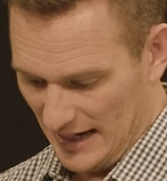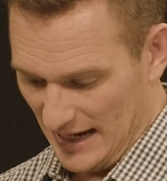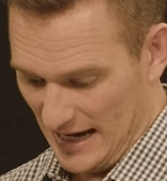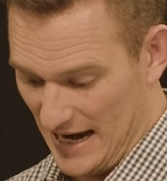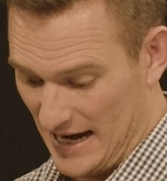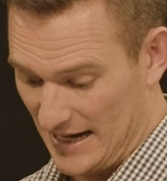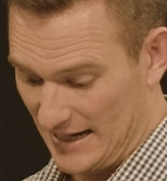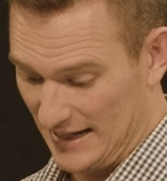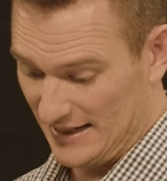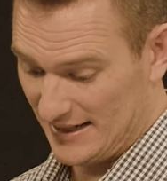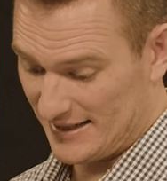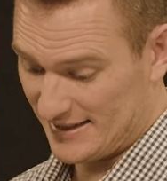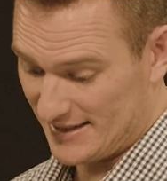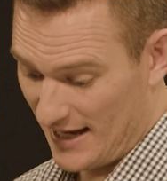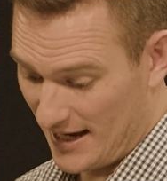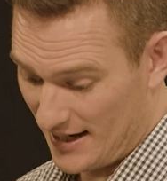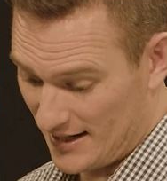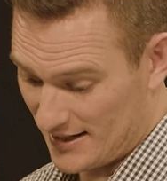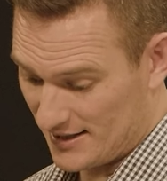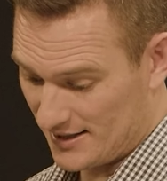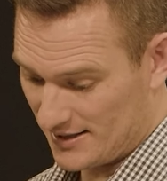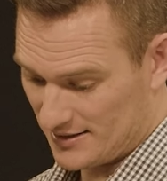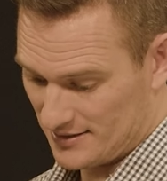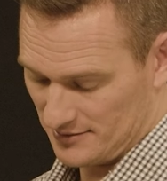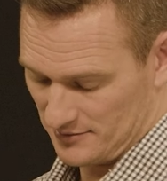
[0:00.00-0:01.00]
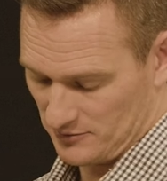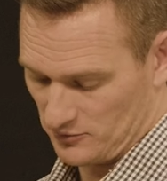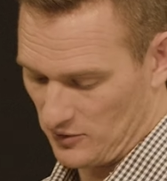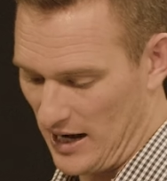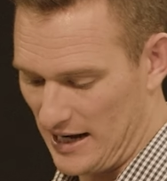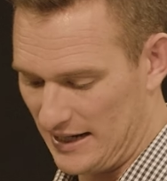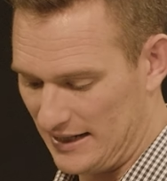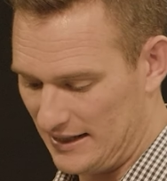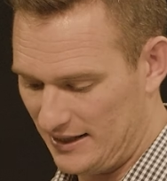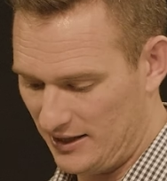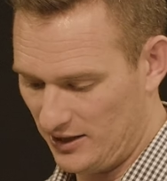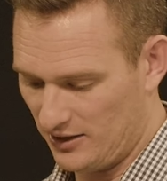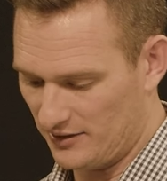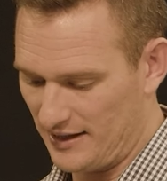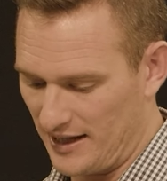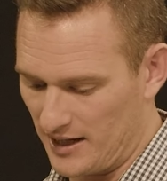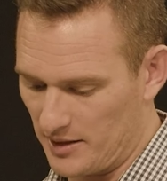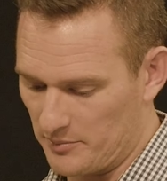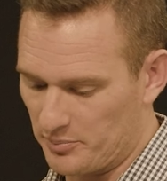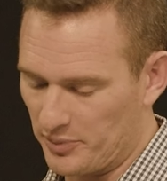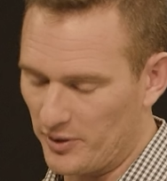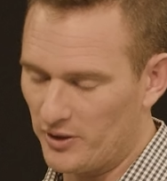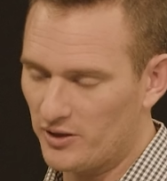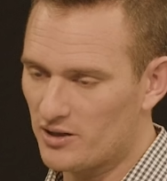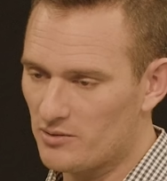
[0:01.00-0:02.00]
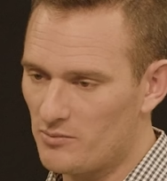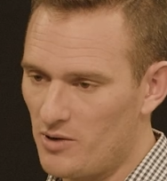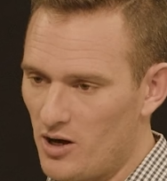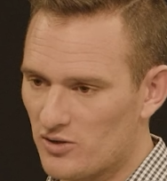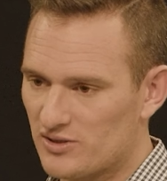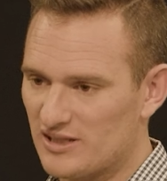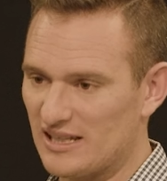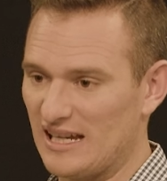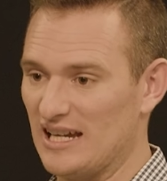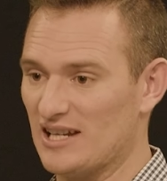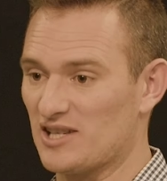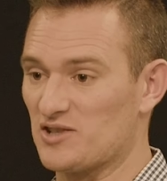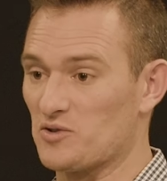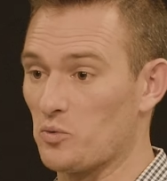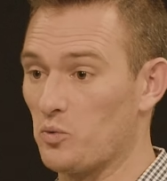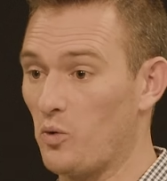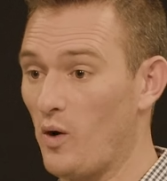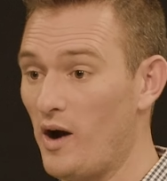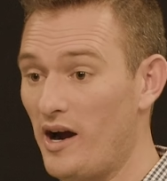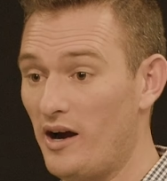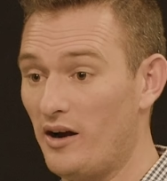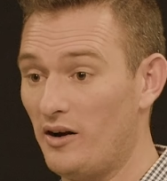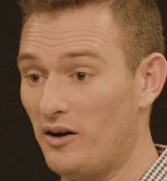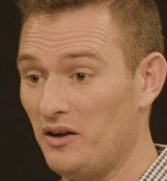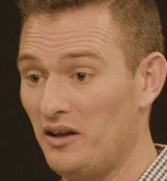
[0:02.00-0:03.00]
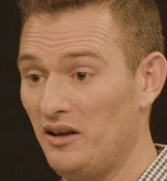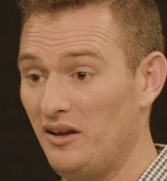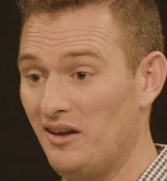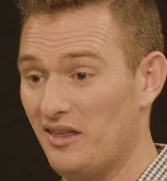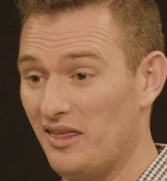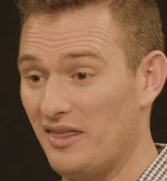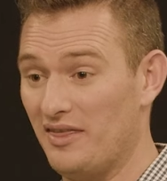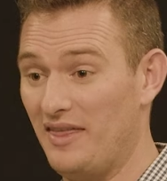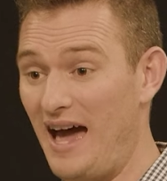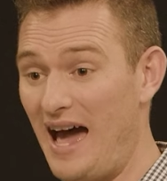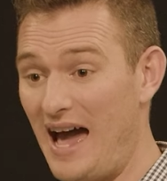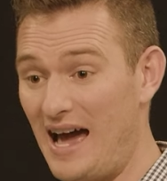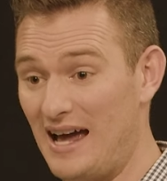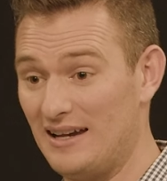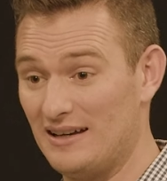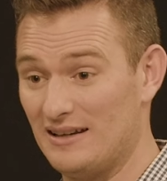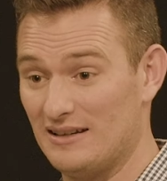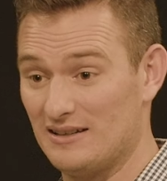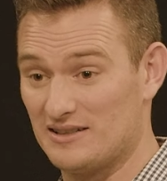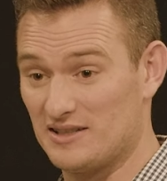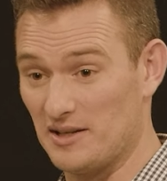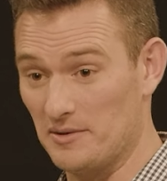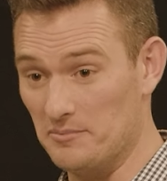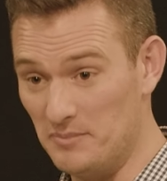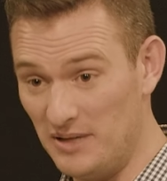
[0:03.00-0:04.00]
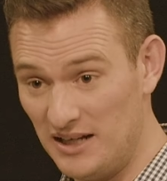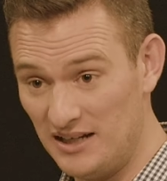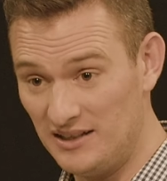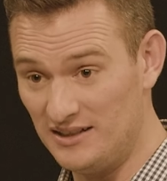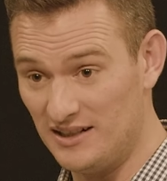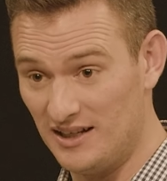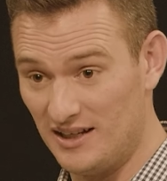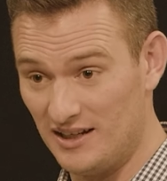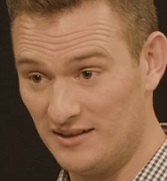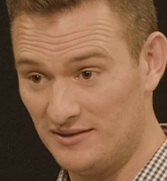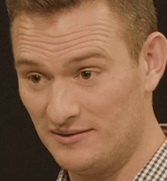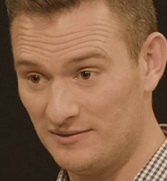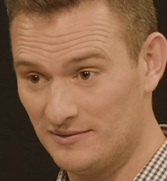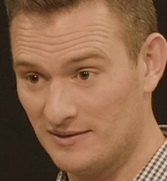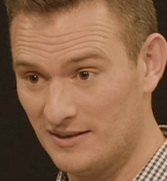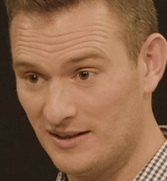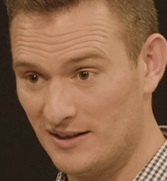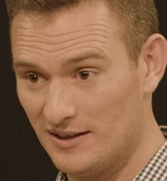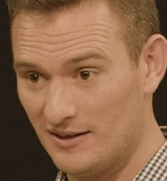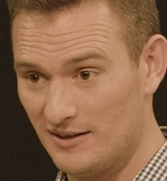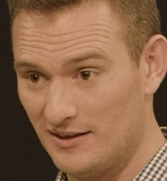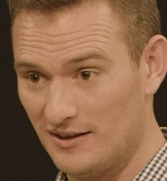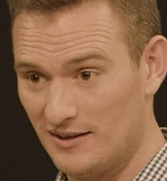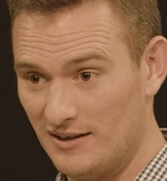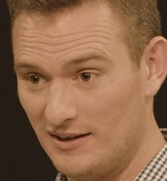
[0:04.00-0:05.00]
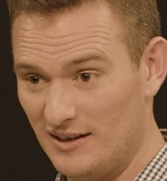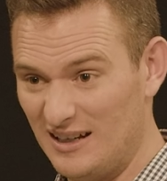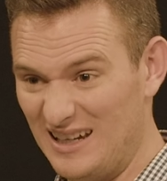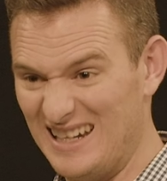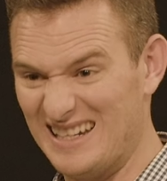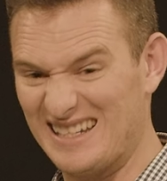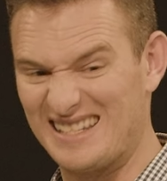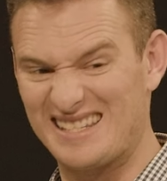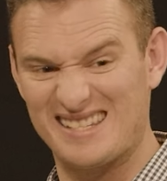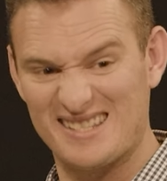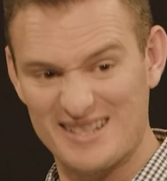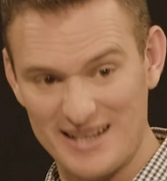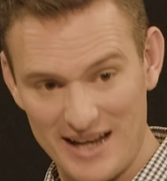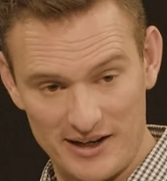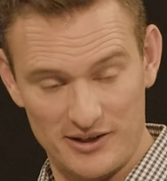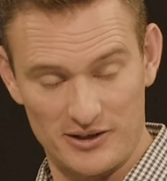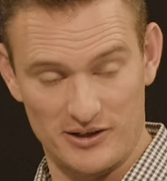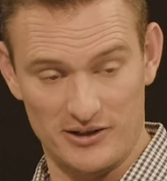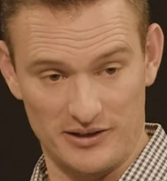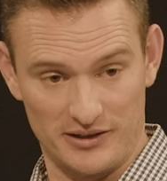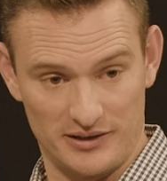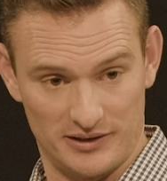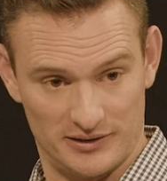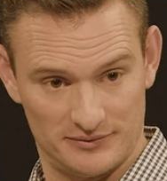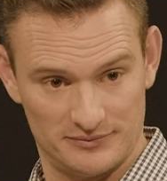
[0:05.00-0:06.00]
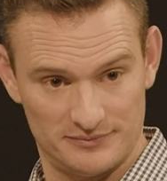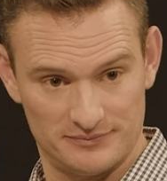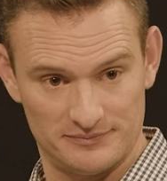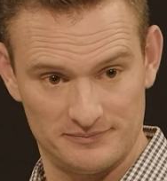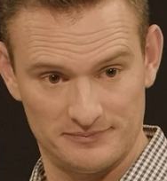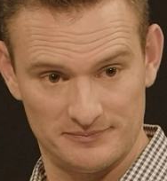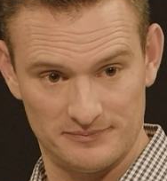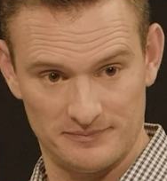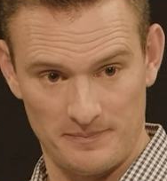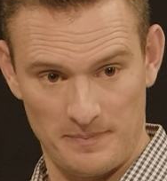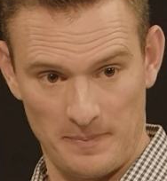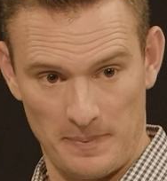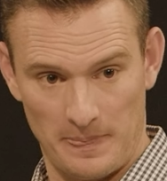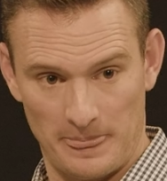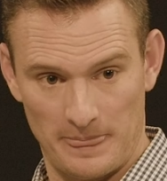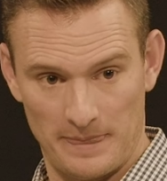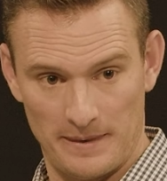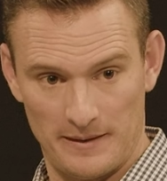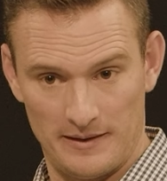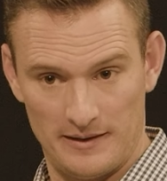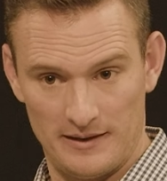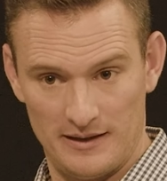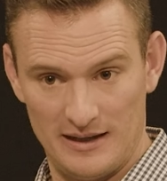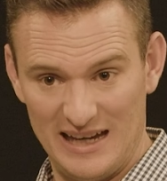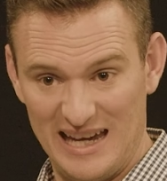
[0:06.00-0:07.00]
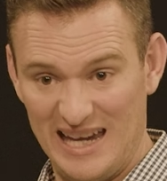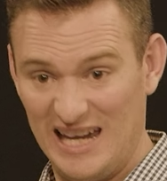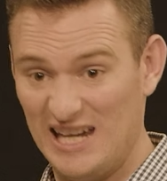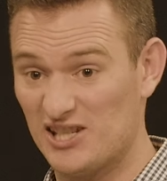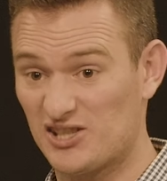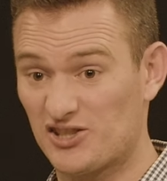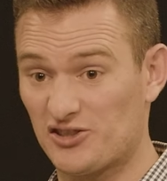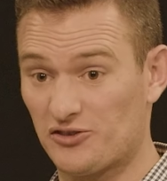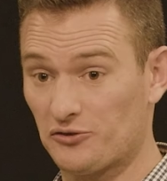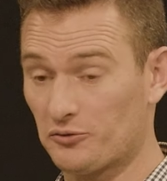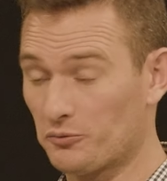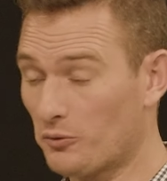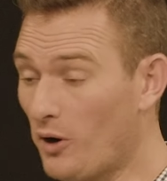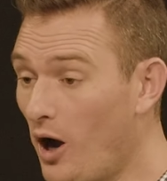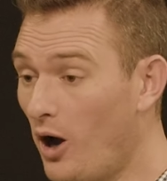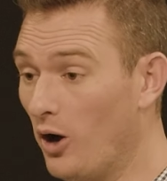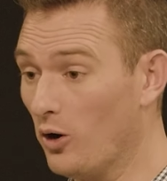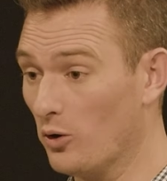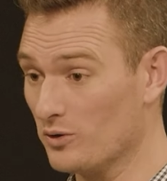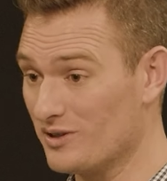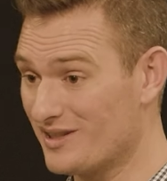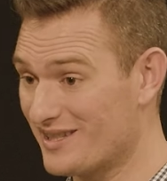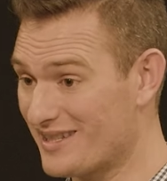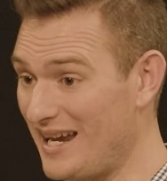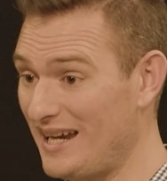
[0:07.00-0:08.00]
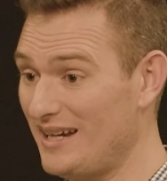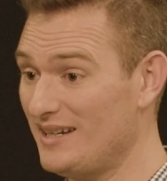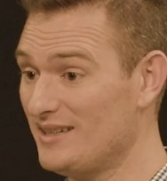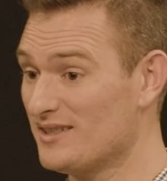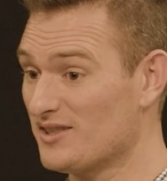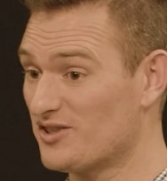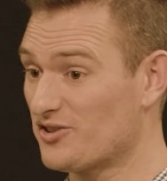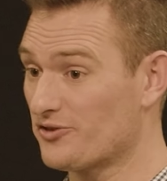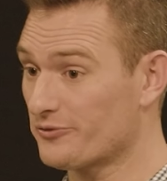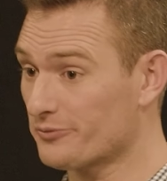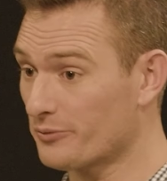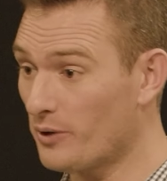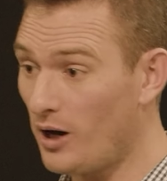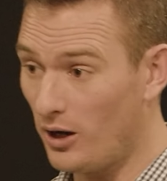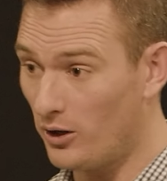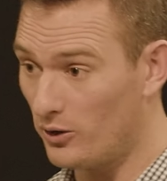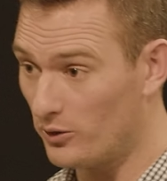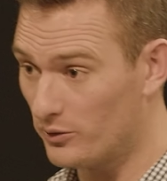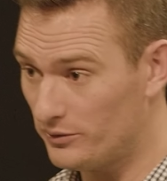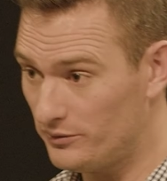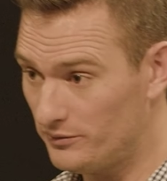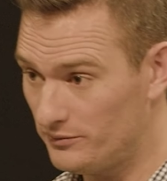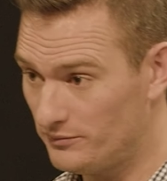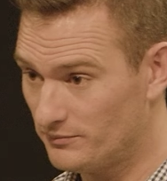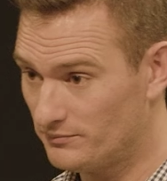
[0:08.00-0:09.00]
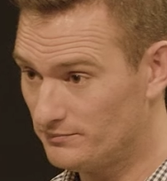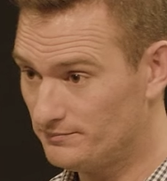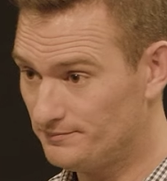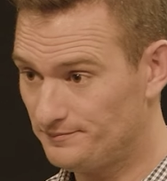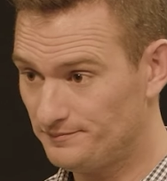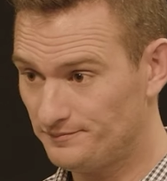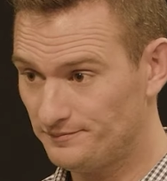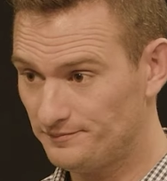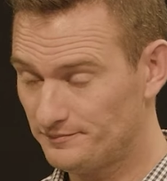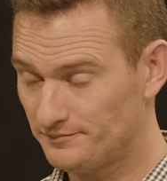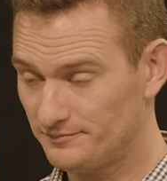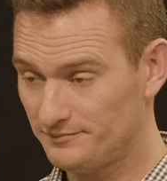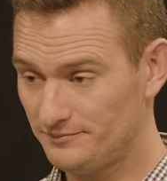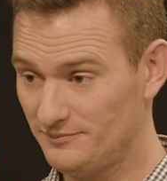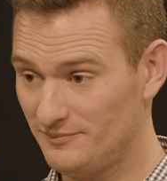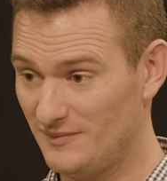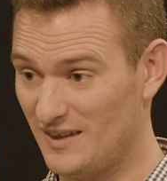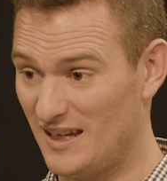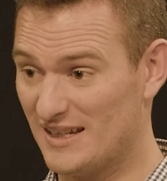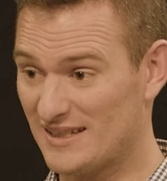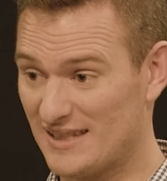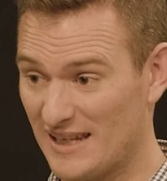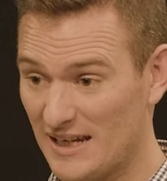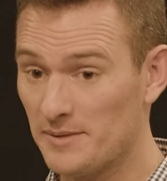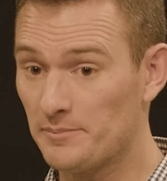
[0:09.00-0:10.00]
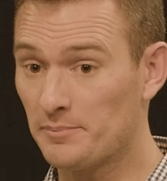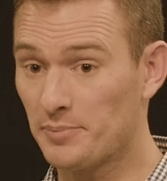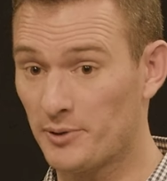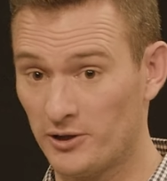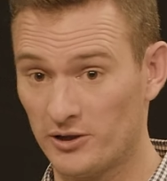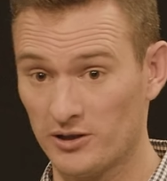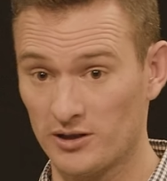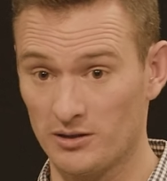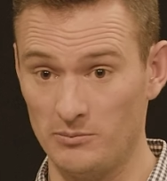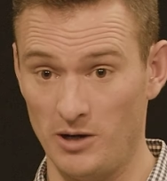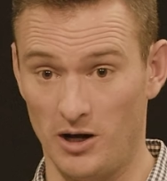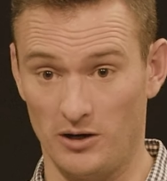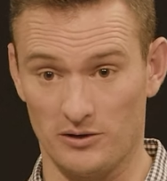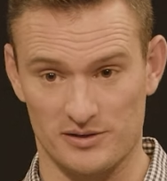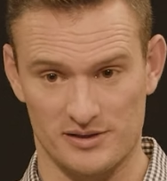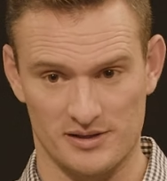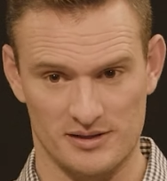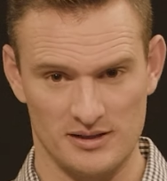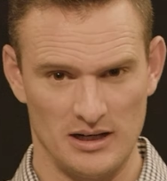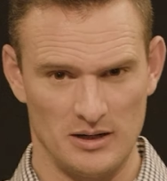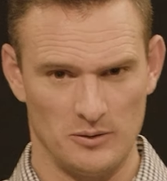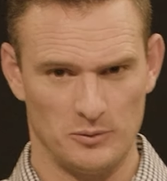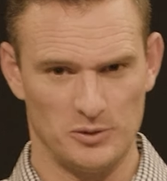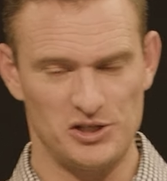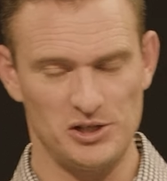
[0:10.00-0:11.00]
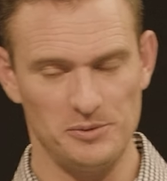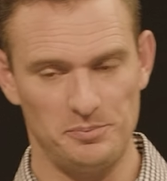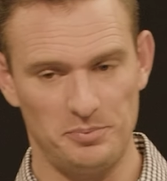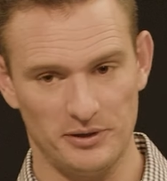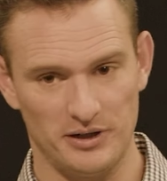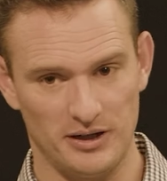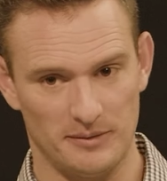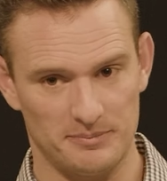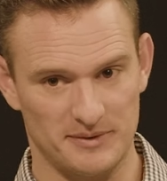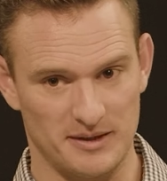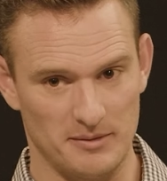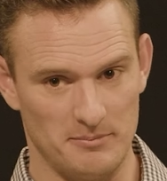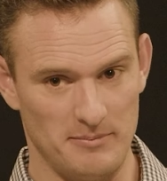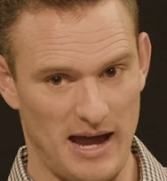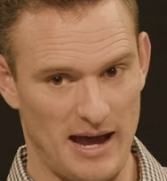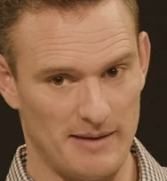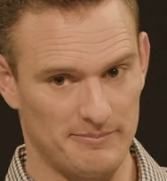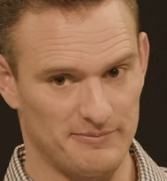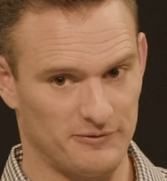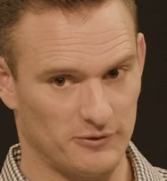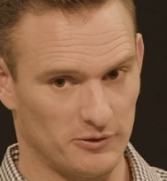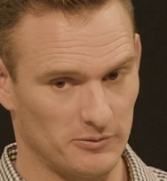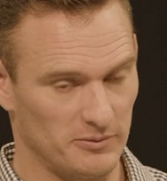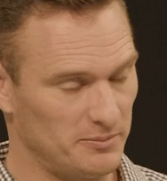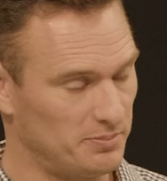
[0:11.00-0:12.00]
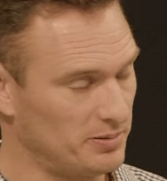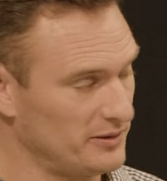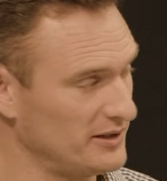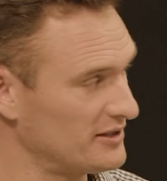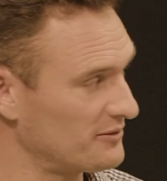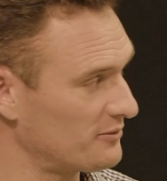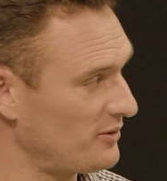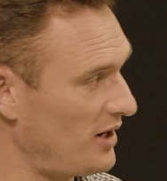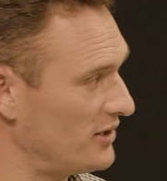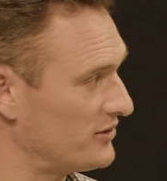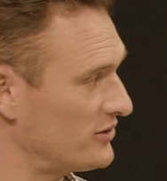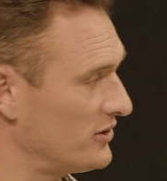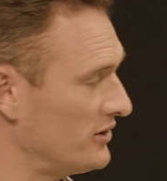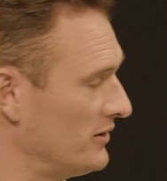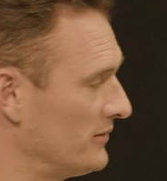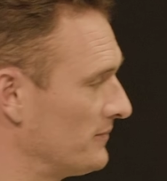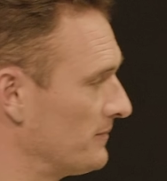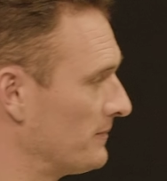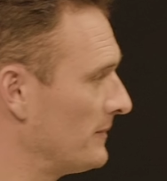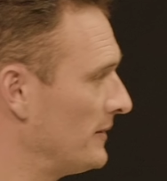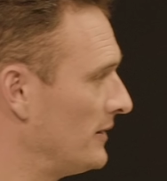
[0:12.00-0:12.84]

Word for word: and he says right here that in Pergamos is where that dominion is centered. His throne, Satan's throne, is in Pergamos. Would you put up the map for me, please, Roger?